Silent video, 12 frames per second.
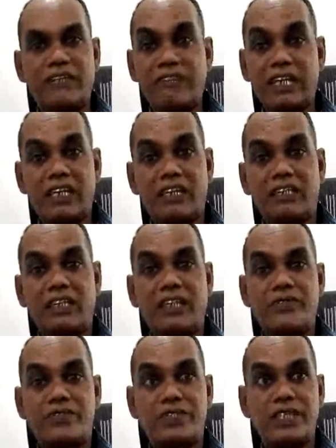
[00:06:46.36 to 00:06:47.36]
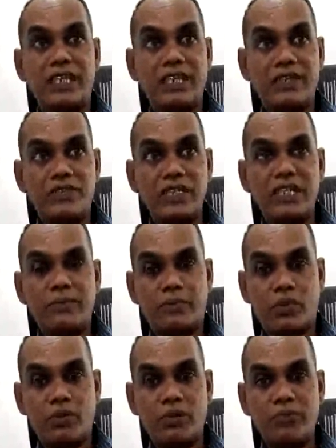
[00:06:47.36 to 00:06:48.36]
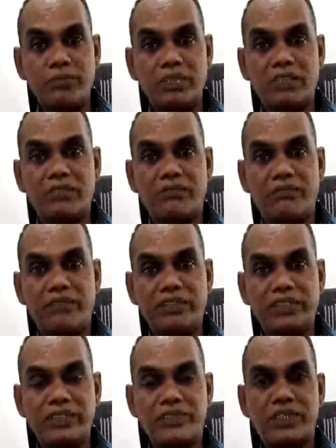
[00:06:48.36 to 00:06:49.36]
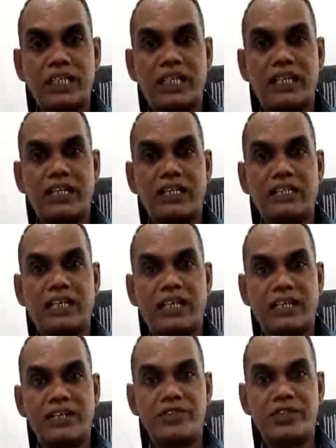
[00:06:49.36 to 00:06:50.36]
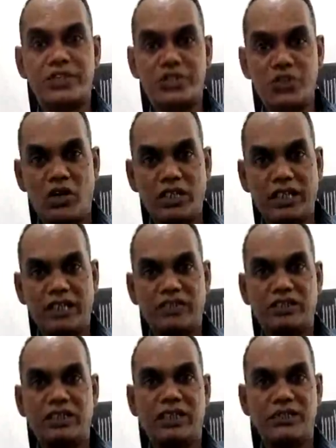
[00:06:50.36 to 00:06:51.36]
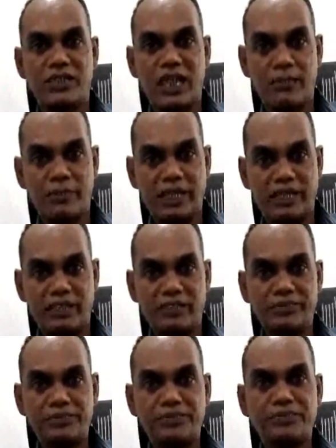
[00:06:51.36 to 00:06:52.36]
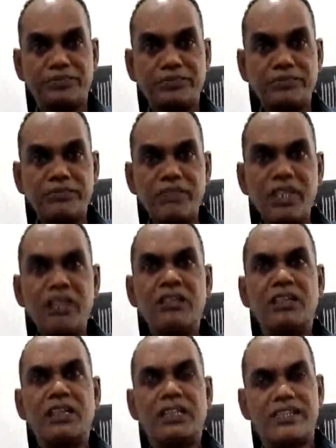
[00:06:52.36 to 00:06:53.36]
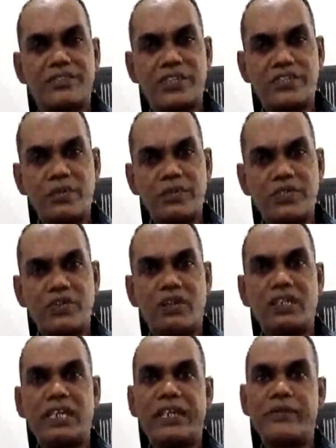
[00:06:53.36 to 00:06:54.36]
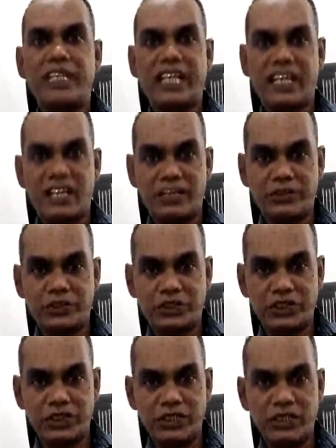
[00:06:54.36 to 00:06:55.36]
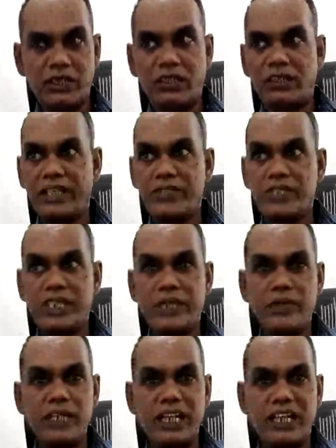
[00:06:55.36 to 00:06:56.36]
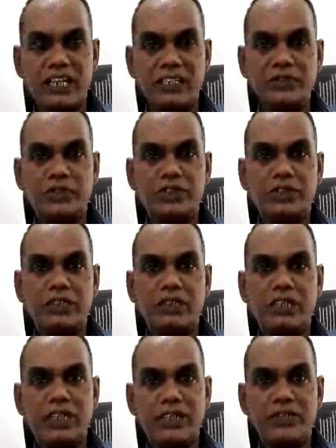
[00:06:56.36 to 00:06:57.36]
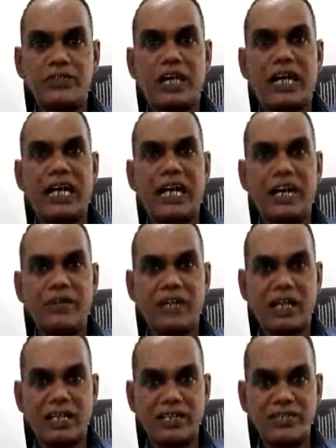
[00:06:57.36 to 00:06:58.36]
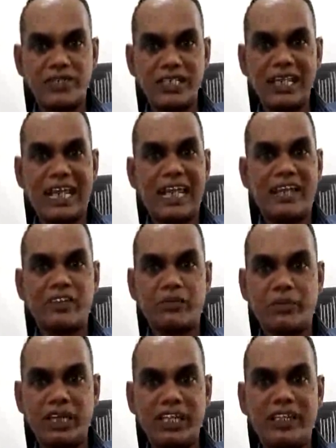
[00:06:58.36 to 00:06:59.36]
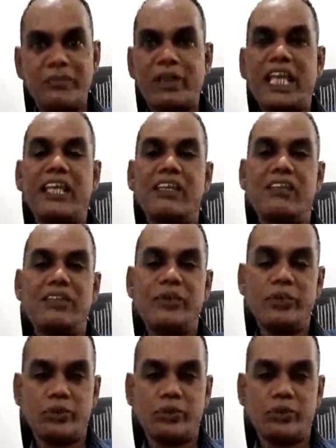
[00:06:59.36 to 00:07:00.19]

Well, there is seriously a problem, which is the currency shortage that is happening. This system is called the liquidity crunch. This liquidity crunch is, I have a currency, I have a money, but I cannot